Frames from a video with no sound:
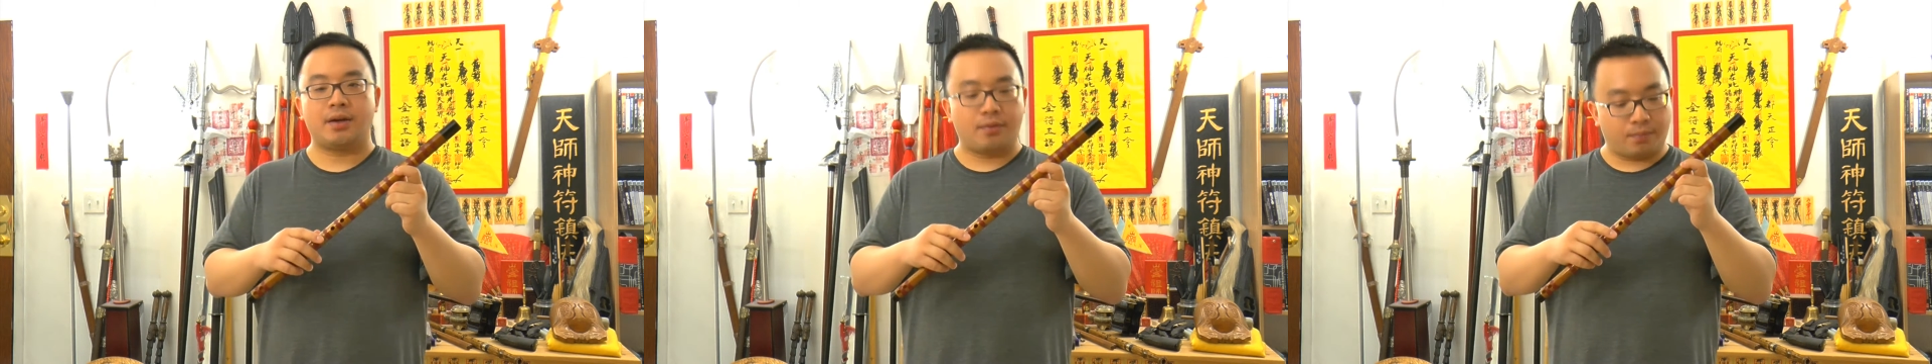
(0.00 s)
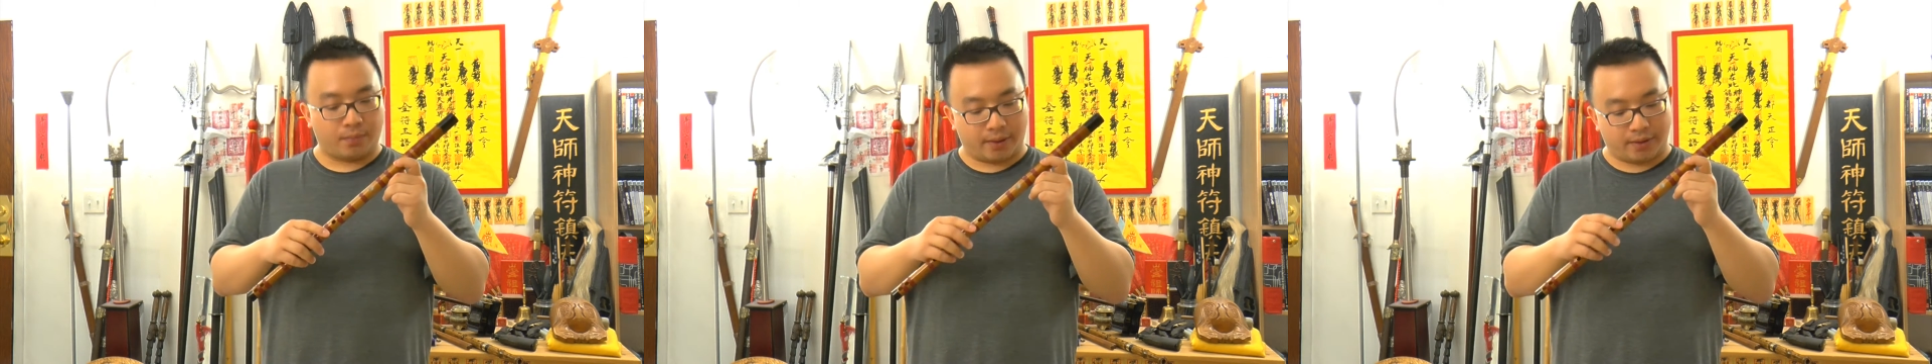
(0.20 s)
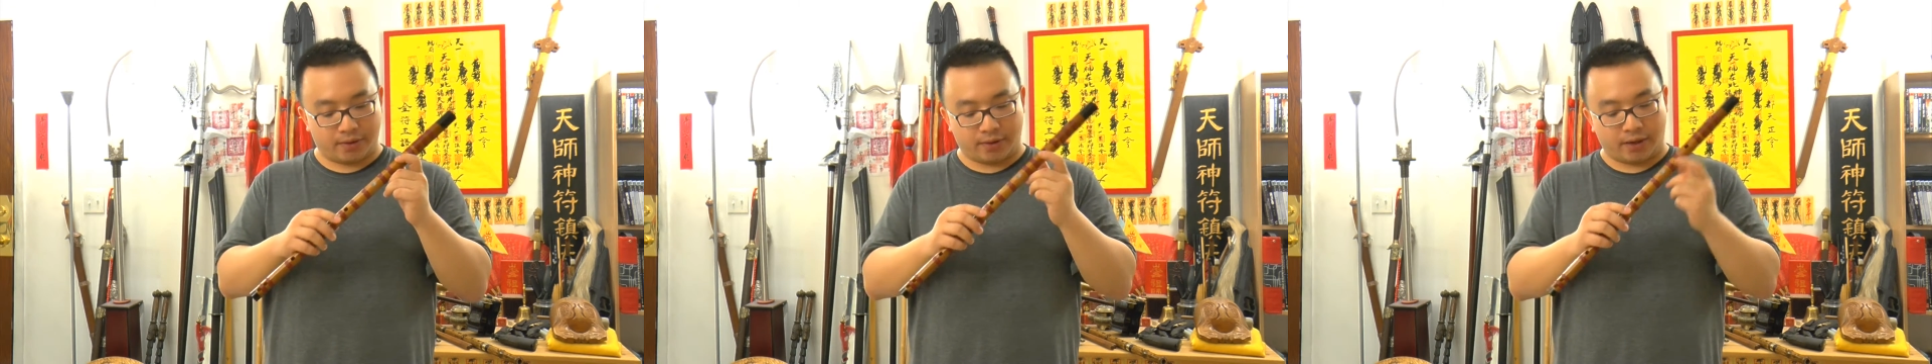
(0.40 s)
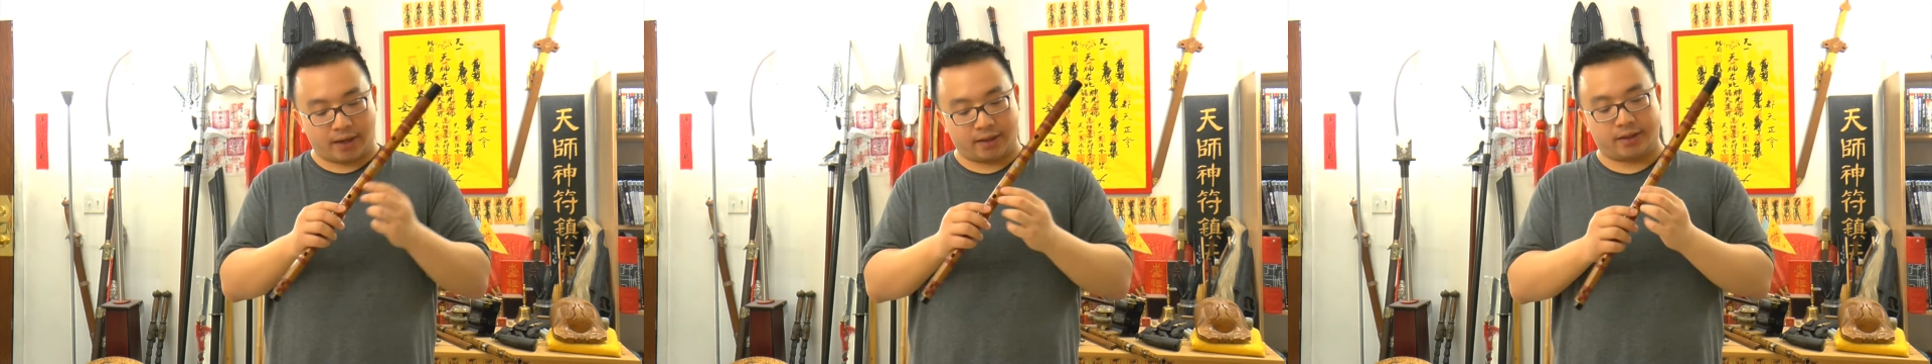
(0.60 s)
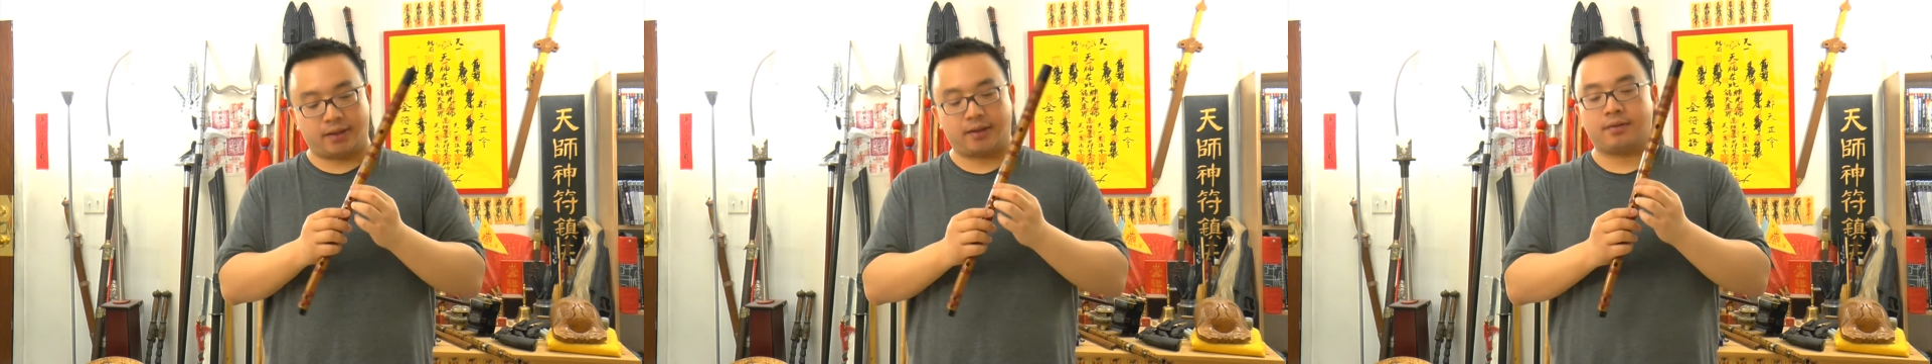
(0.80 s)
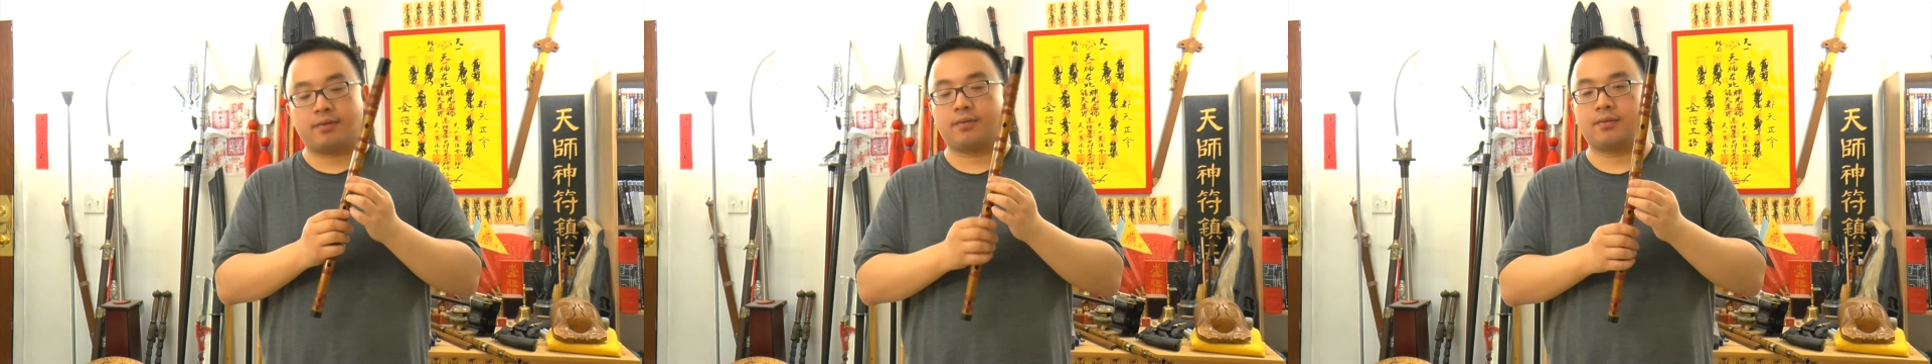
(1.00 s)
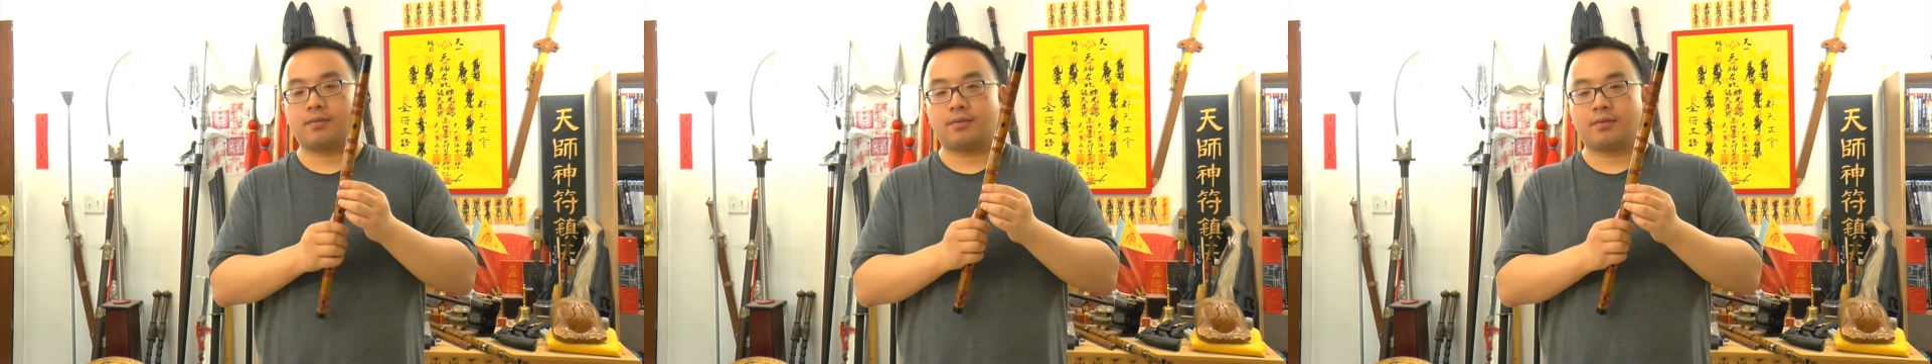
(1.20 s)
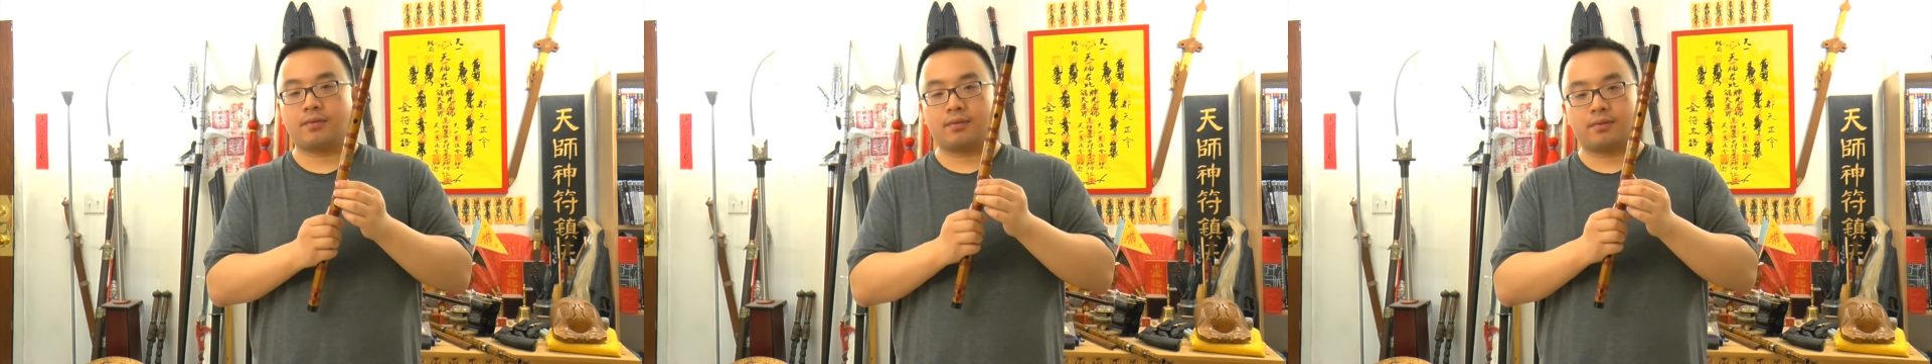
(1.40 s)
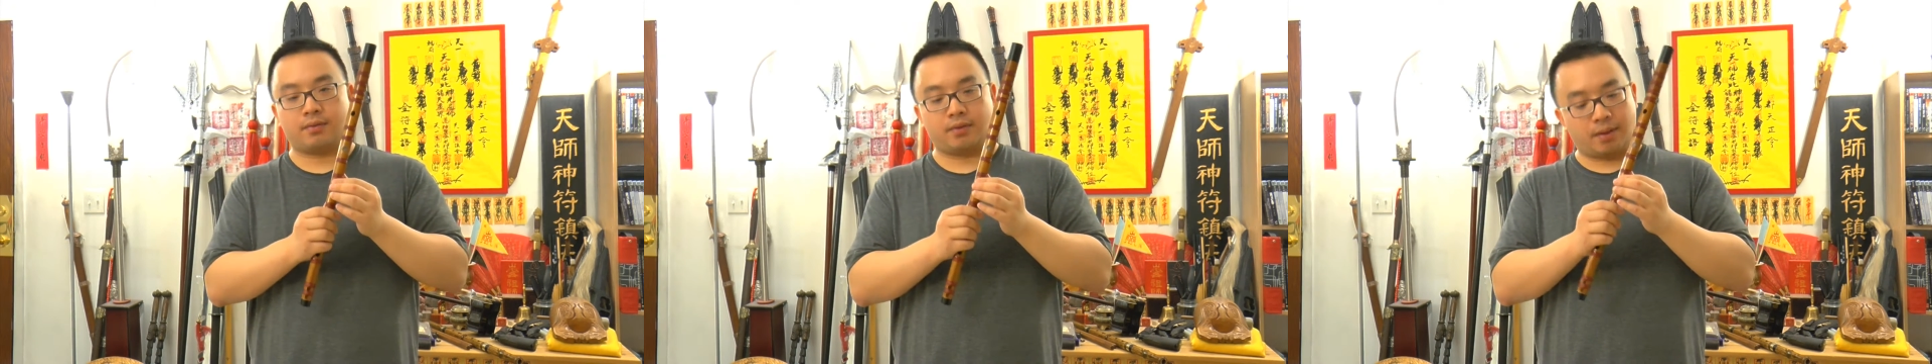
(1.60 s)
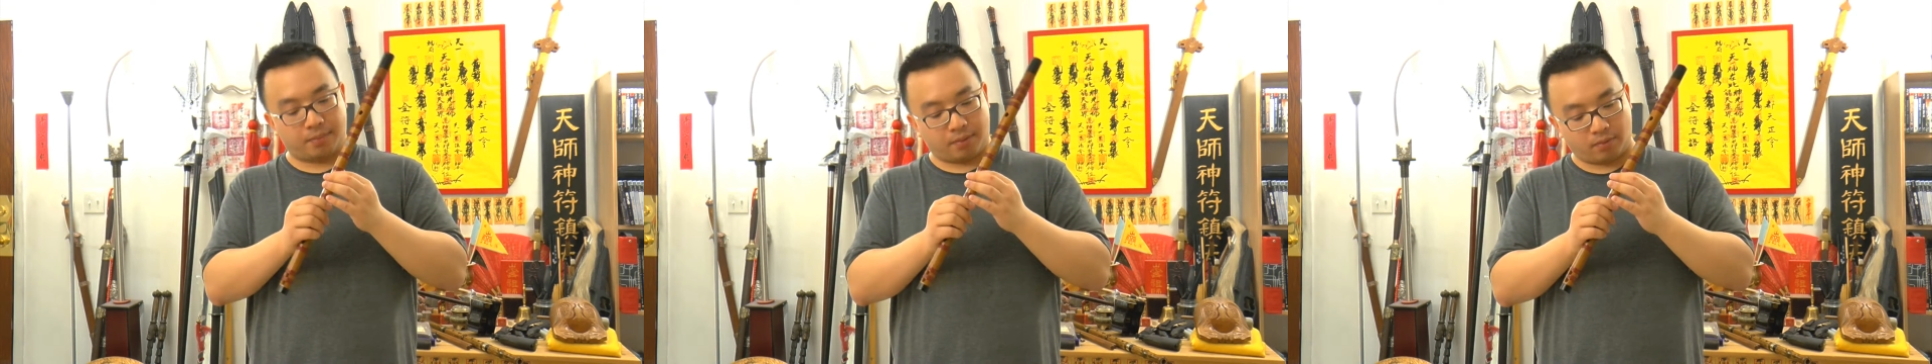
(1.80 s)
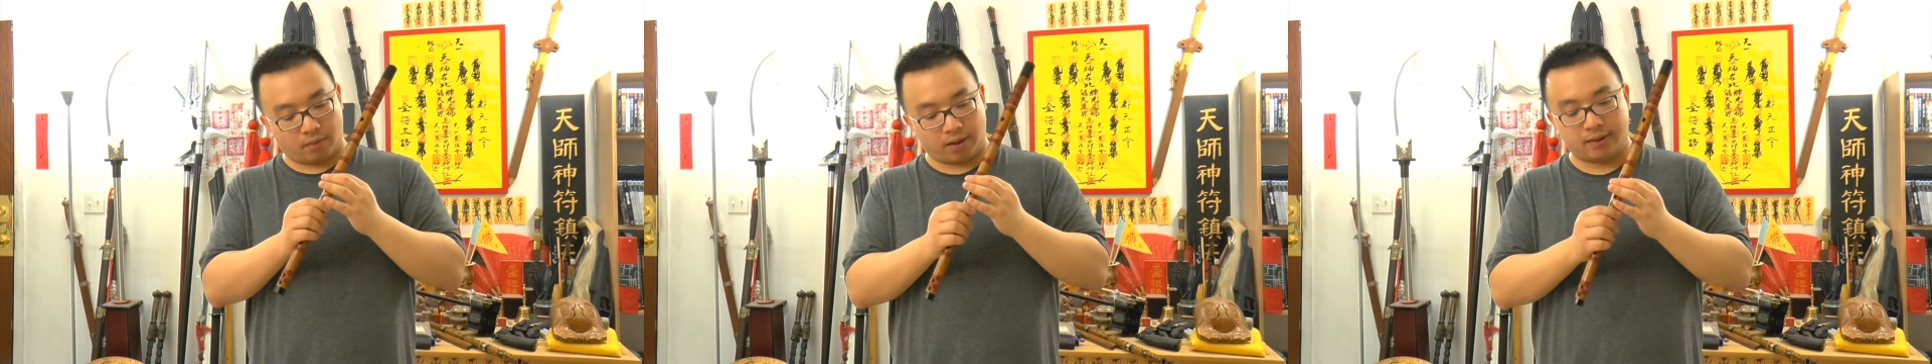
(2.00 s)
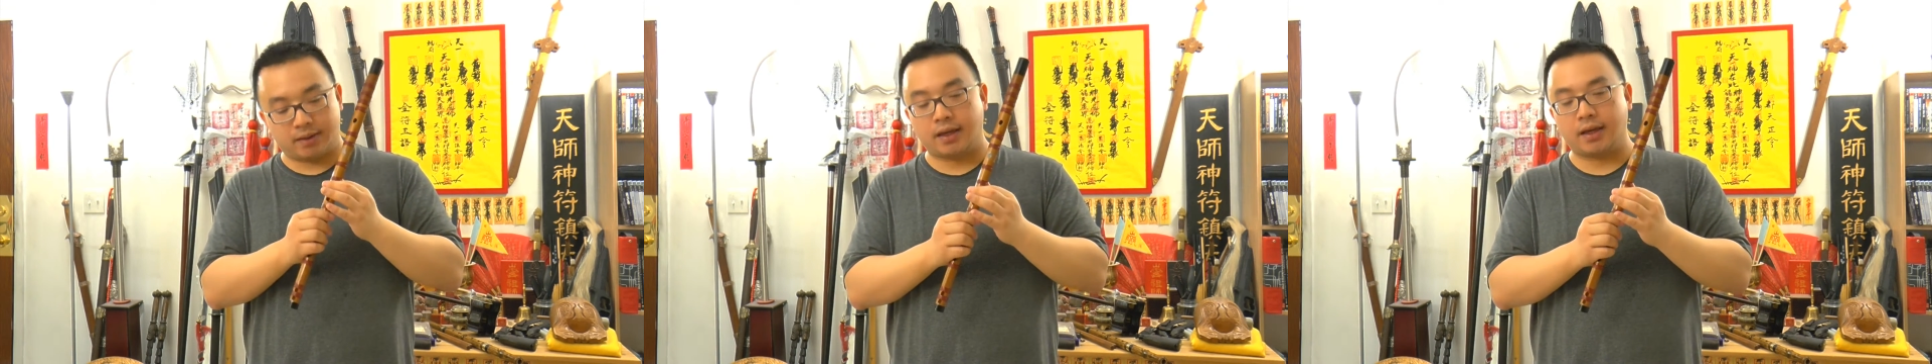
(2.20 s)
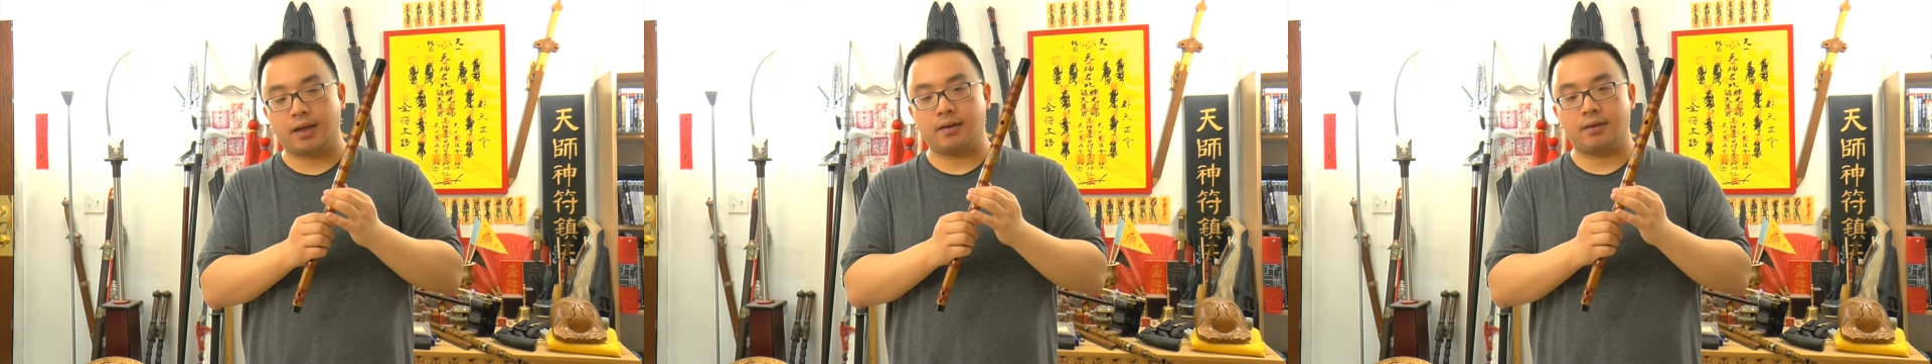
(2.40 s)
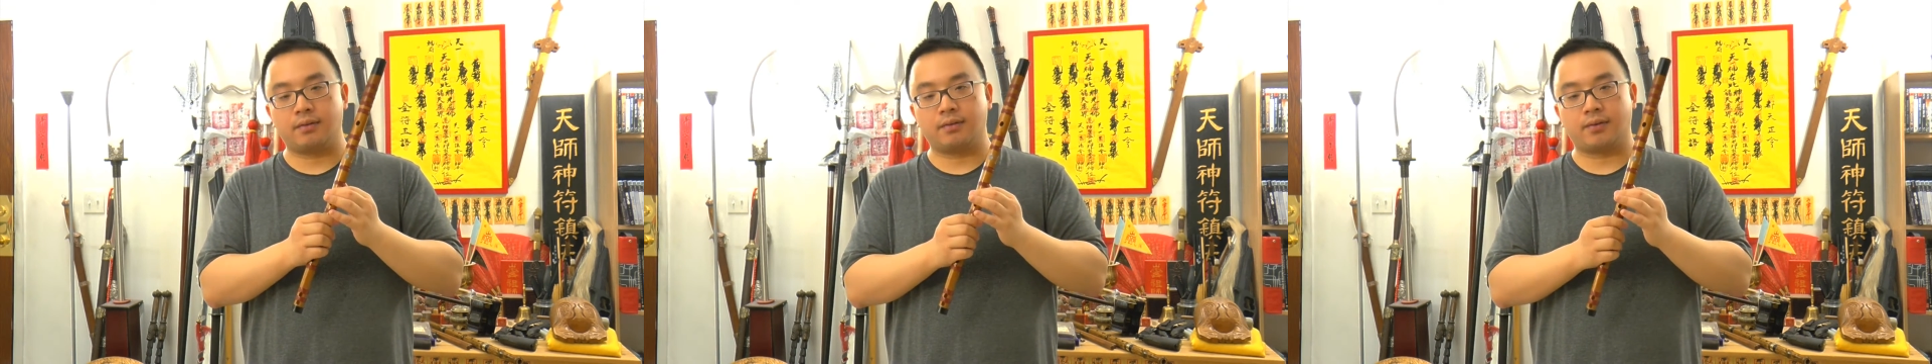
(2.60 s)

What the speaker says: When you're at the number one key